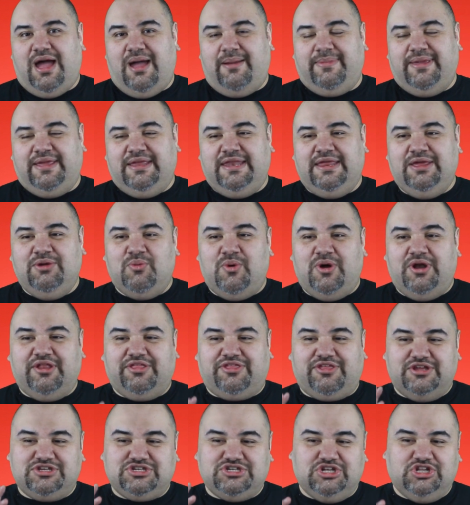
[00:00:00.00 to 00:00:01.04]
I mean, he wanted
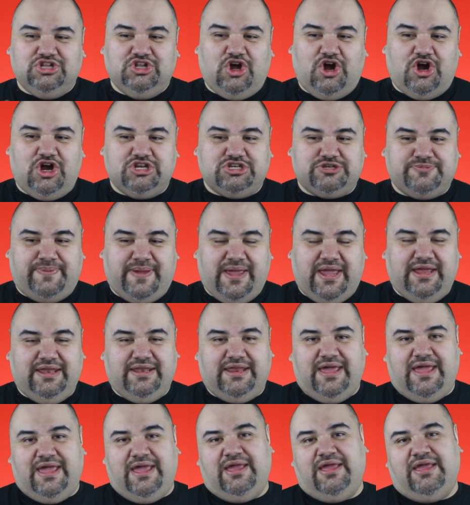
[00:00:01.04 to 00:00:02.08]
such a large
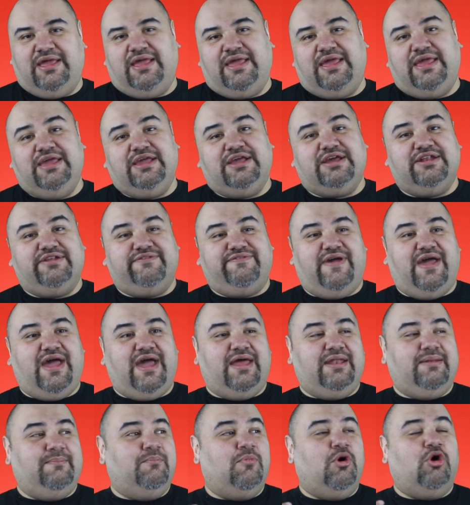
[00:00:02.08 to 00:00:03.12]
payday. He could have
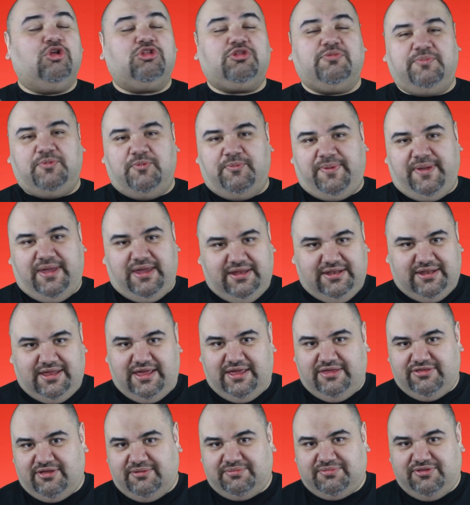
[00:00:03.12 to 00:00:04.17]
had multiple
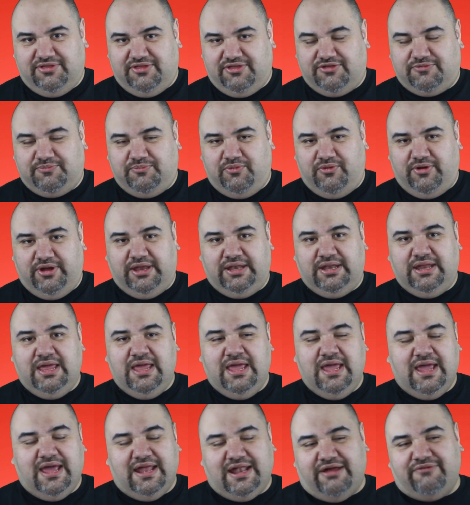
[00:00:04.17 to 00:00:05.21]
paydays up to this point.
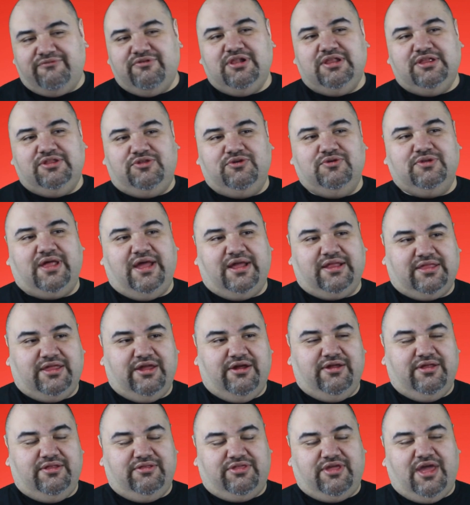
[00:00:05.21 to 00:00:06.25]
And I really do like
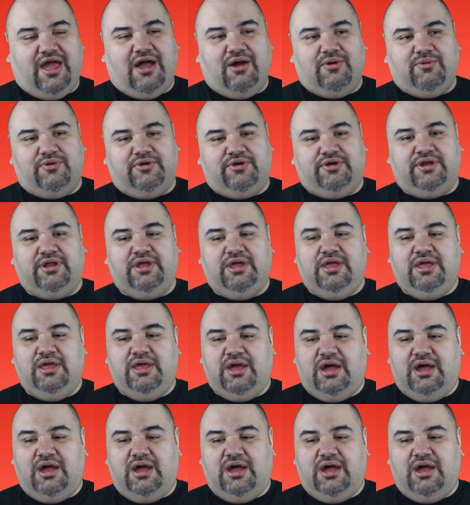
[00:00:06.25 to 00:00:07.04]
Terrence Howard.